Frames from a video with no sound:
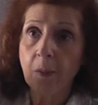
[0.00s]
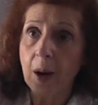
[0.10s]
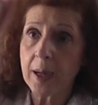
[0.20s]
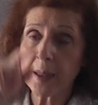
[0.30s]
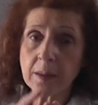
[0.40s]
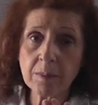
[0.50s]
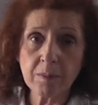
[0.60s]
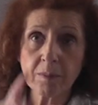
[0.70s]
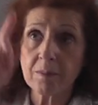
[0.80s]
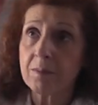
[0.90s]
one,
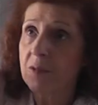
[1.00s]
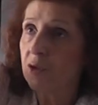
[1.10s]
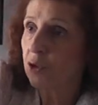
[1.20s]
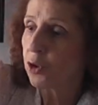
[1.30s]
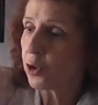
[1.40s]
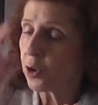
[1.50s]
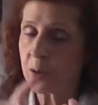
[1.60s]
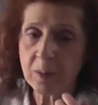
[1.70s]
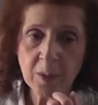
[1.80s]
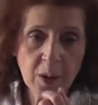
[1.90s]

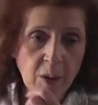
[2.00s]
two,